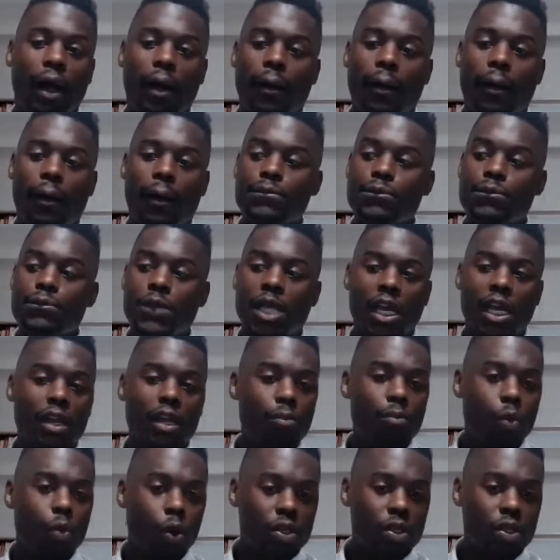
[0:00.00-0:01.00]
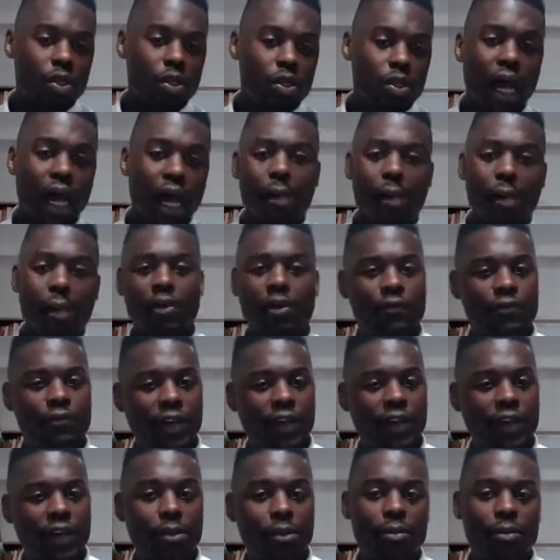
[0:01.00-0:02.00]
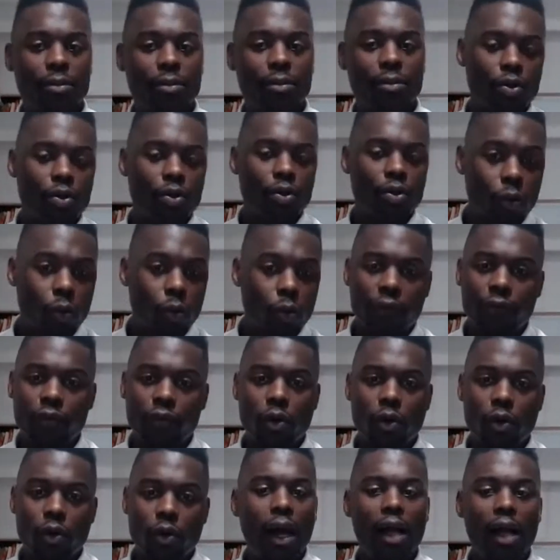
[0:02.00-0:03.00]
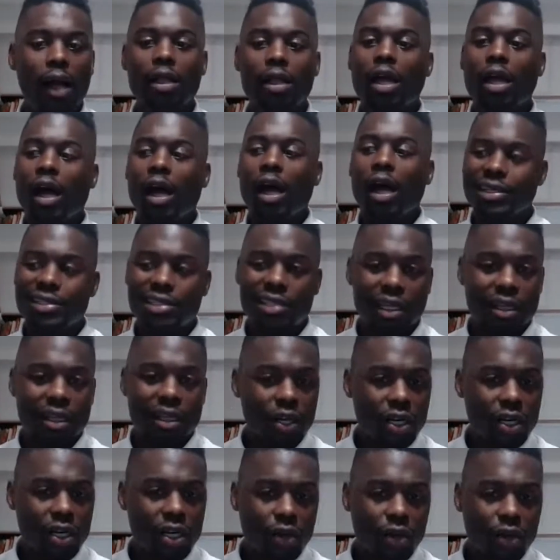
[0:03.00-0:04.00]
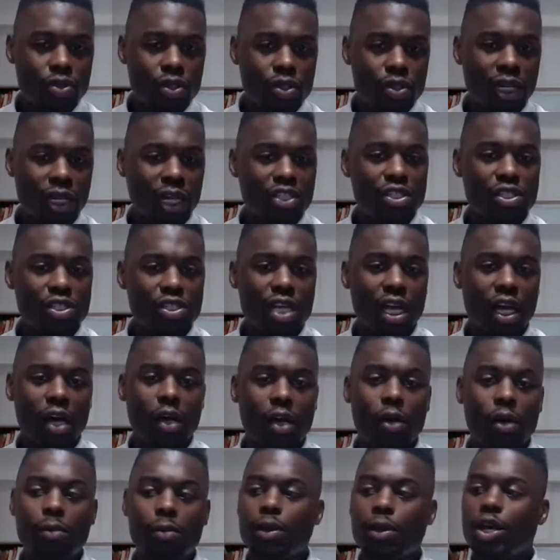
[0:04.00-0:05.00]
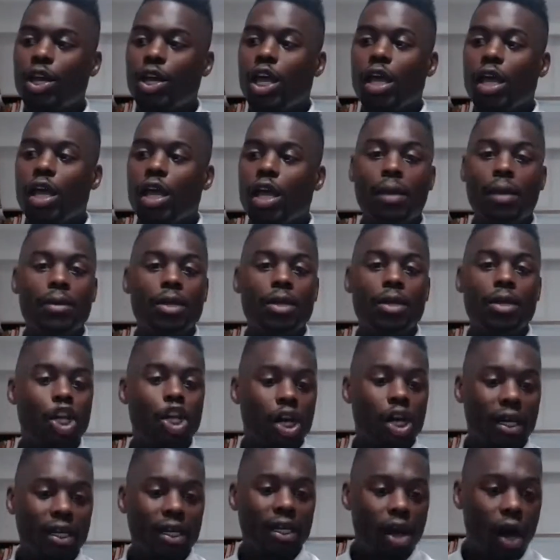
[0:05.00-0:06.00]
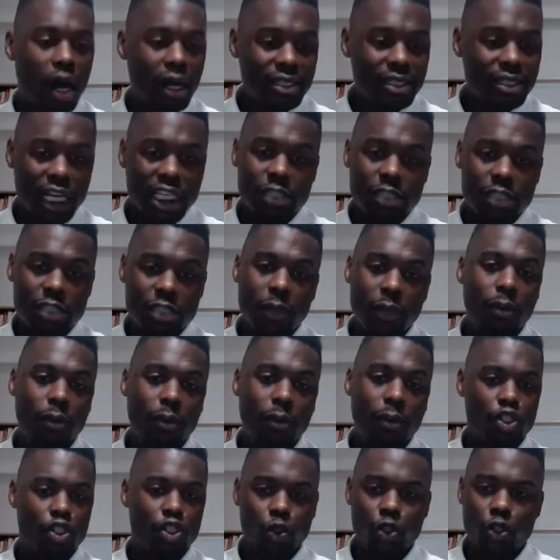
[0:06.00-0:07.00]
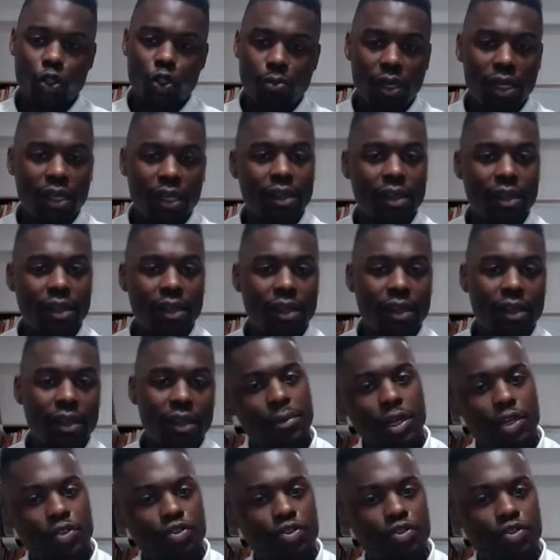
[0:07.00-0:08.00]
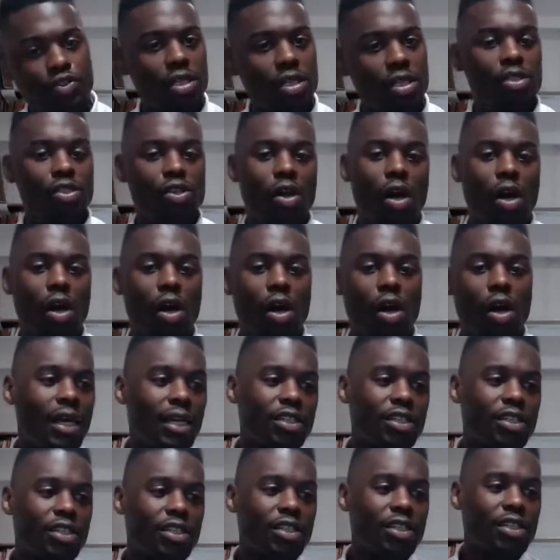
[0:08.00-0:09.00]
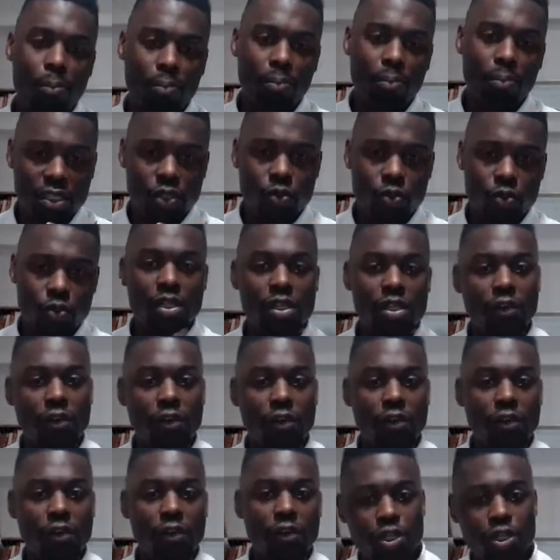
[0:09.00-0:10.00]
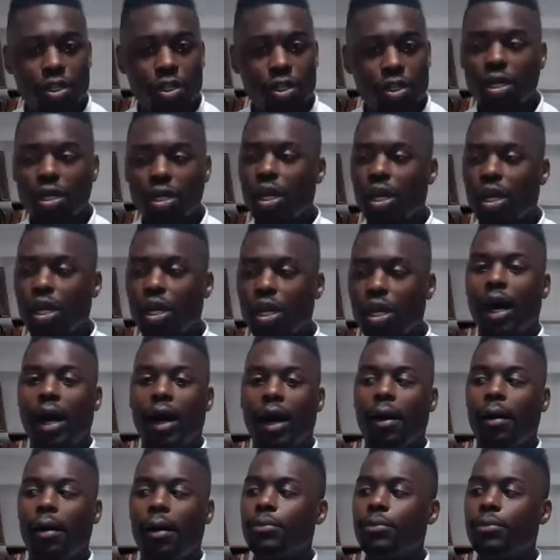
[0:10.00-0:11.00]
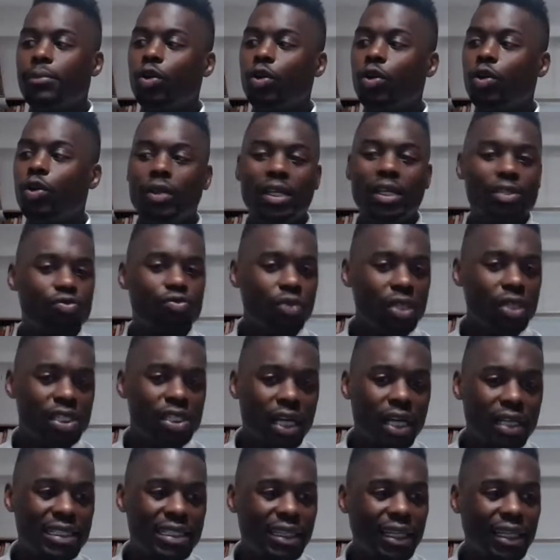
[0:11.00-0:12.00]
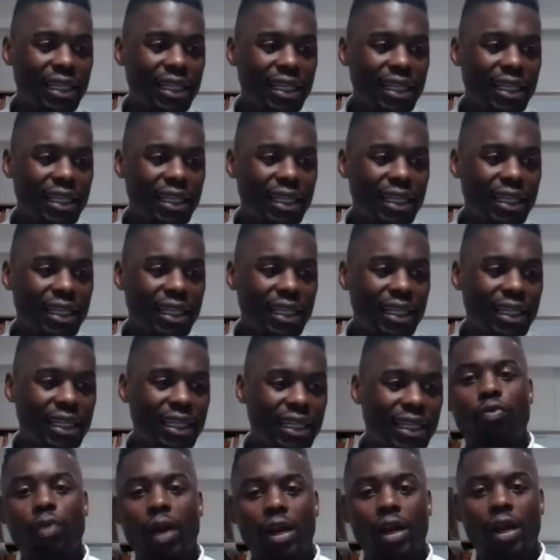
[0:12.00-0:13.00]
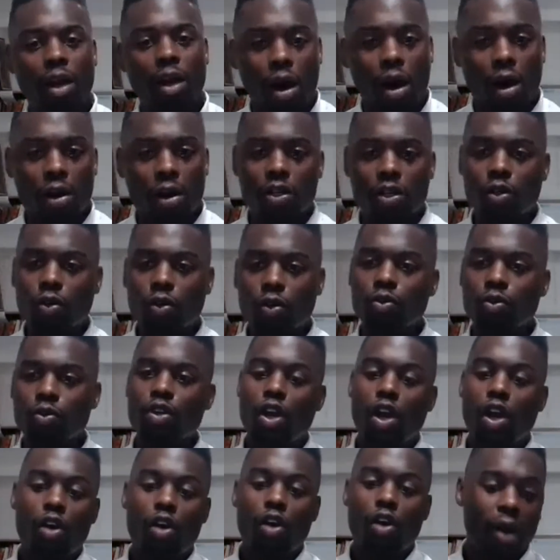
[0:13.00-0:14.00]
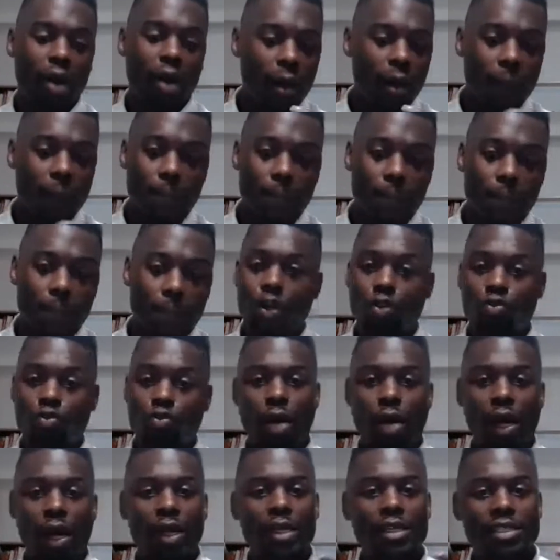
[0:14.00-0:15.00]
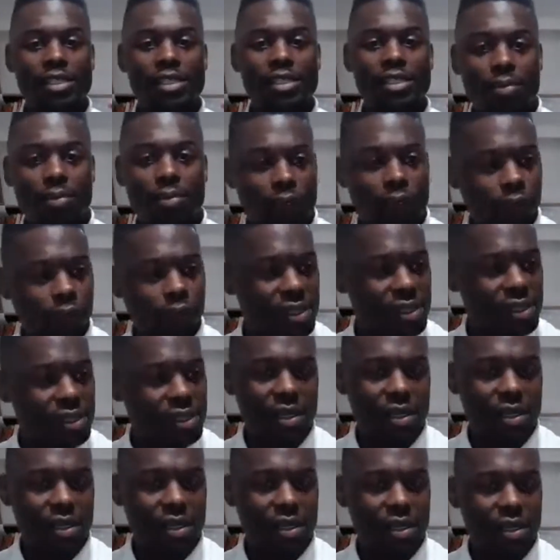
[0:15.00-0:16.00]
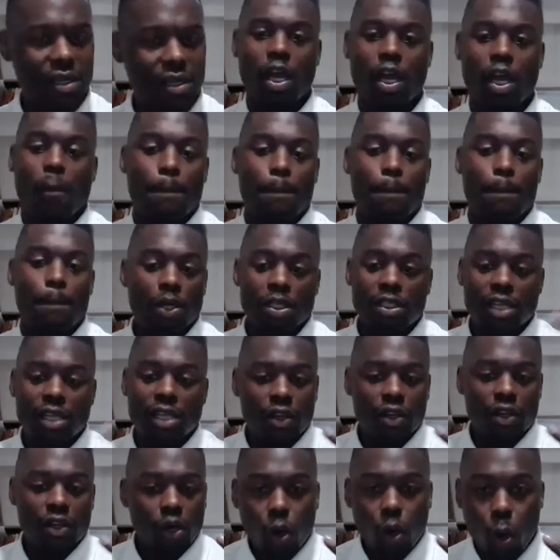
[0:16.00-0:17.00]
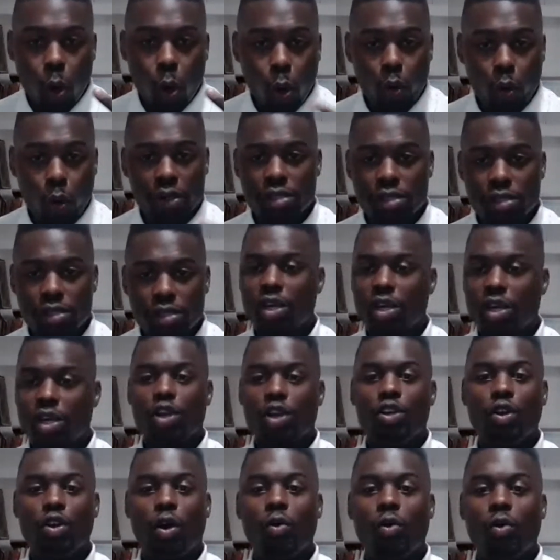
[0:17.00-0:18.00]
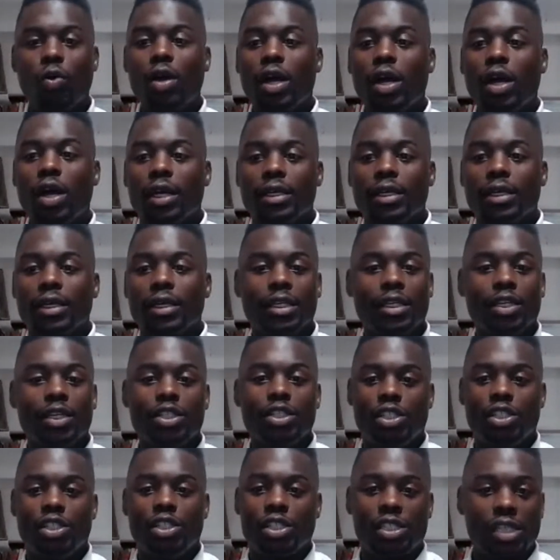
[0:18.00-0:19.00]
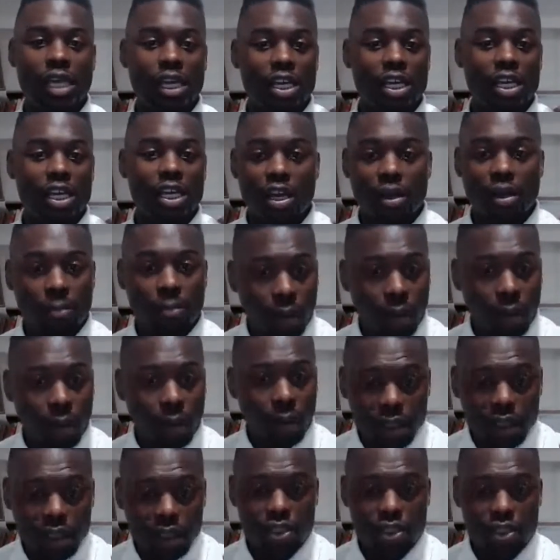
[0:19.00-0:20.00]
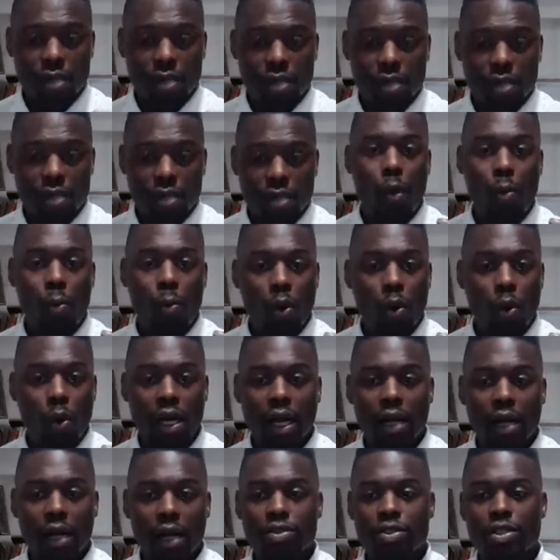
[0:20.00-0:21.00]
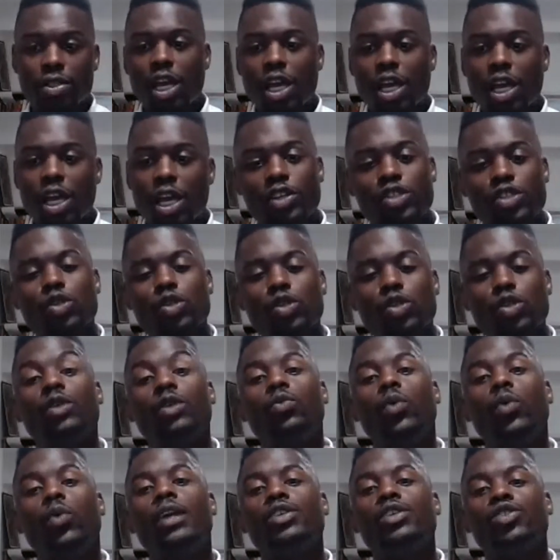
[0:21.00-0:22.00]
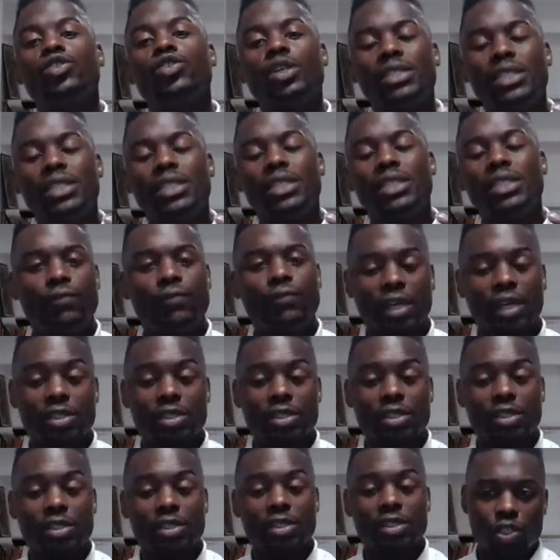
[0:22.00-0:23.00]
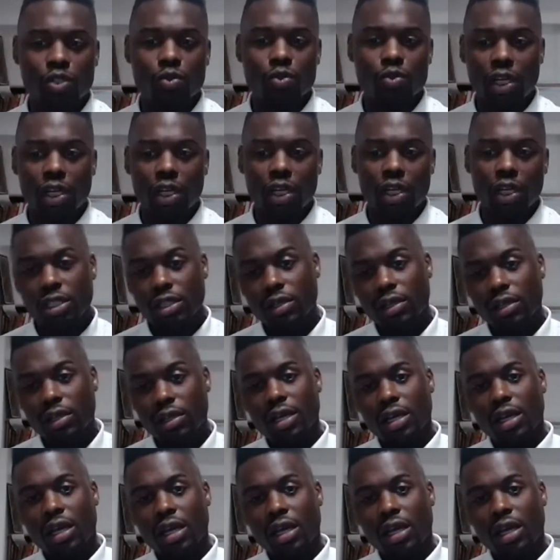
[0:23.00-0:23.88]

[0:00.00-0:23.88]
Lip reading: getting more time with your family. Maybe you're away for a while. Understand that those connections help. Maybe contacting people on social media that you might be interested in contact and doing business with in the future. Reaching out to LinkedIn people, writing articles, writing a book, writing something for yourself, putting together a course, just taking care of your body in terms of home workouts. There's so many ways you can take advantage of this situation,